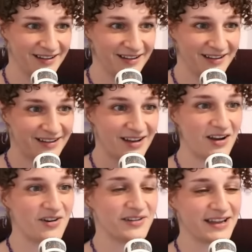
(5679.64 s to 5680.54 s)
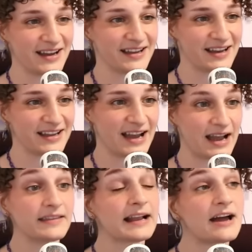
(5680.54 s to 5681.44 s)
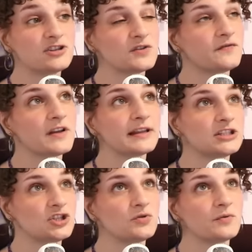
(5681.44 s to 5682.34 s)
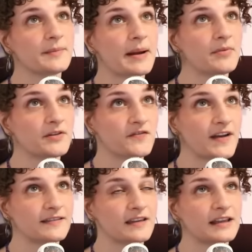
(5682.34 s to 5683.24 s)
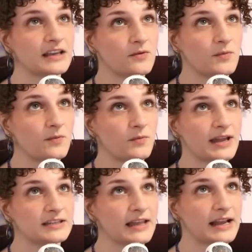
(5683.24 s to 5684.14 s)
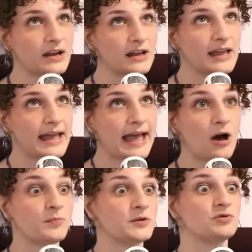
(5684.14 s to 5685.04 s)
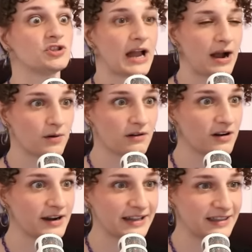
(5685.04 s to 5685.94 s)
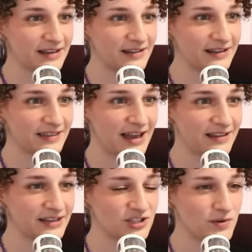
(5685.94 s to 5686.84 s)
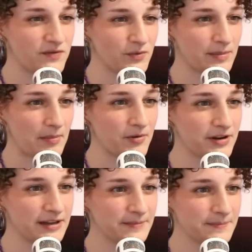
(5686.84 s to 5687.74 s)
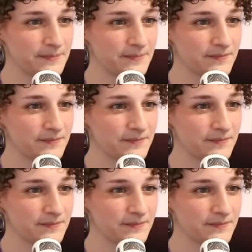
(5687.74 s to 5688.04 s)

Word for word: Yeah. Oh yeah, yeah, yeah. And like, how did you feel? Like, do you remember the fact that like we, we had to like help you shower or anything like that? Like, do you even remember it?